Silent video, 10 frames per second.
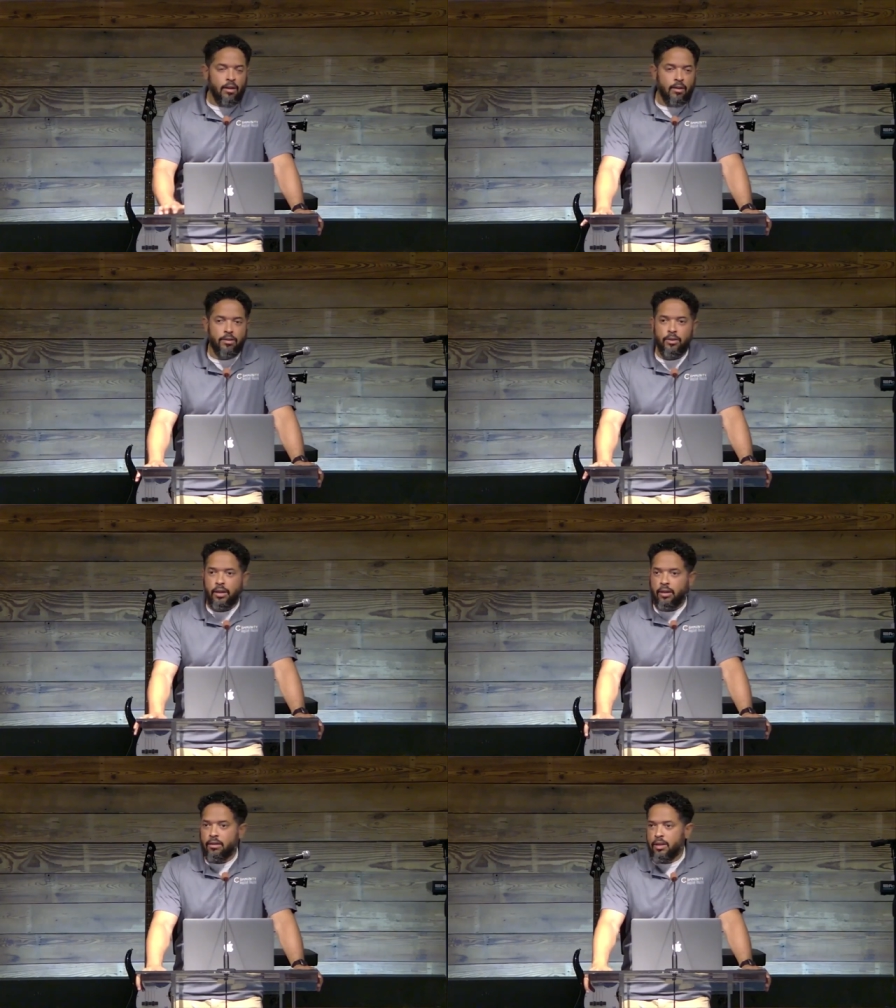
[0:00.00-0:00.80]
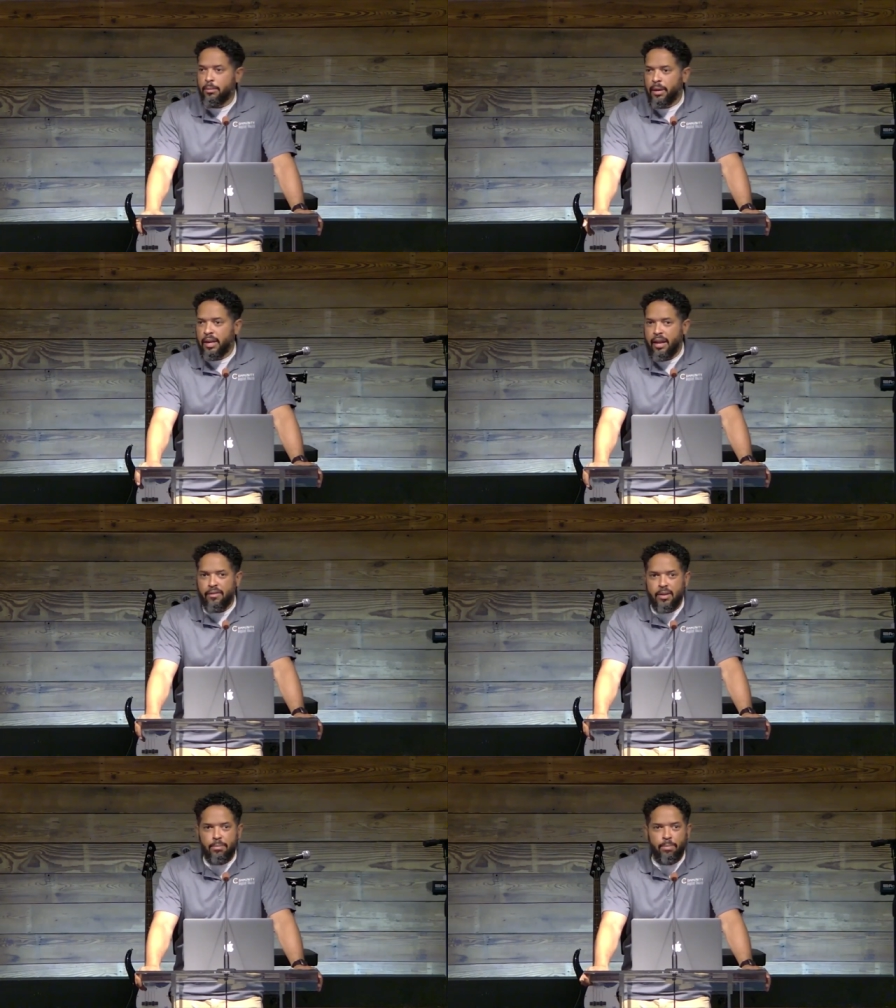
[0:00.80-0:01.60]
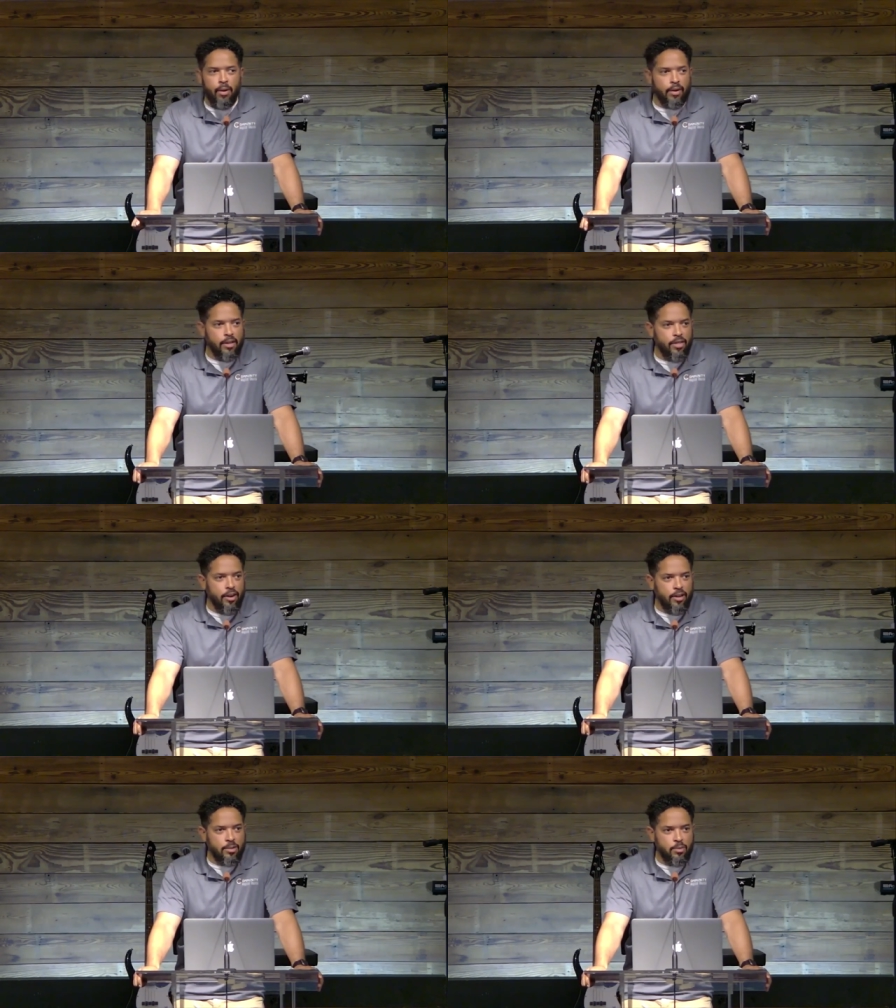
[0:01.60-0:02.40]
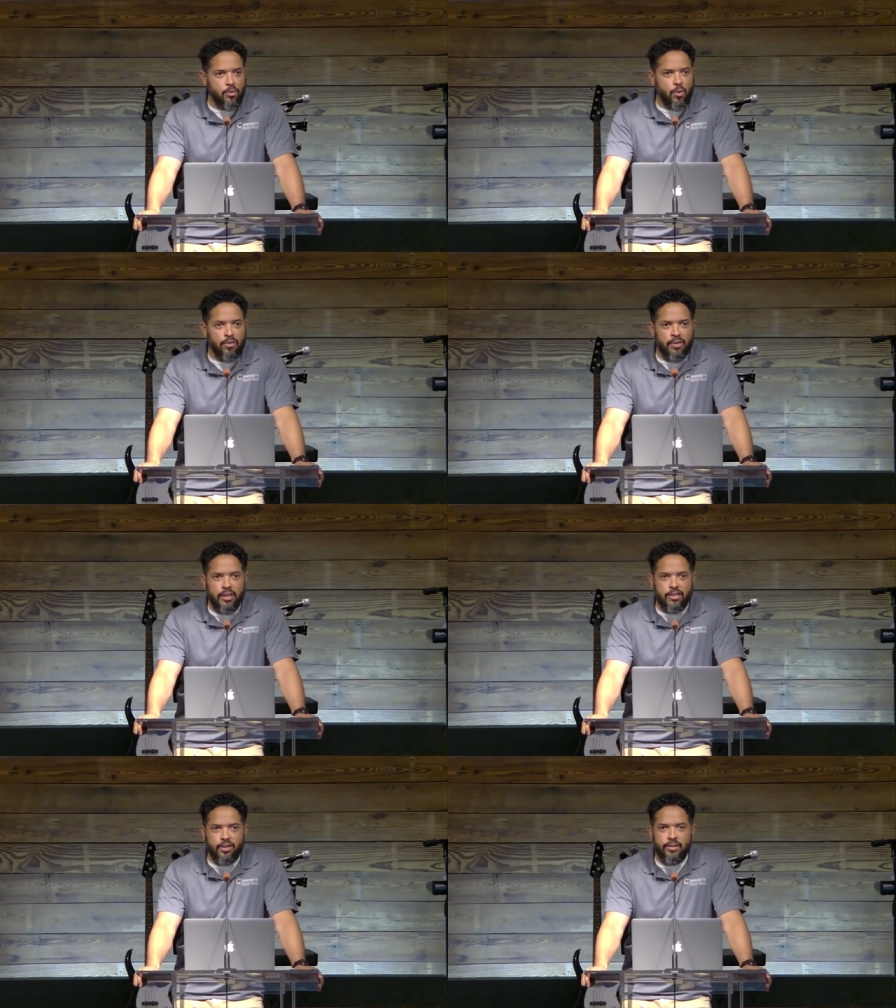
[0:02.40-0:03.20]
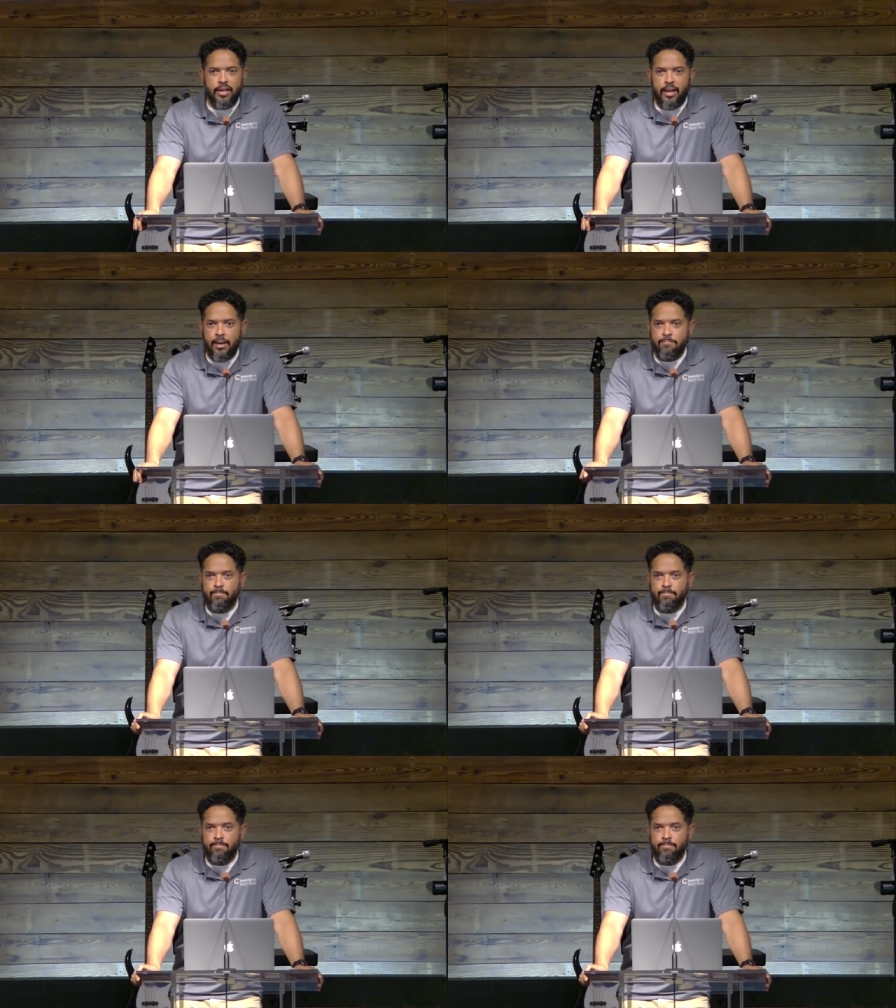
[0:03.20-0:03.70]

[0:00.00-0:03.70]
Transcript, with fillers: So yeah, anybody have any parting thoughts before we finish our time?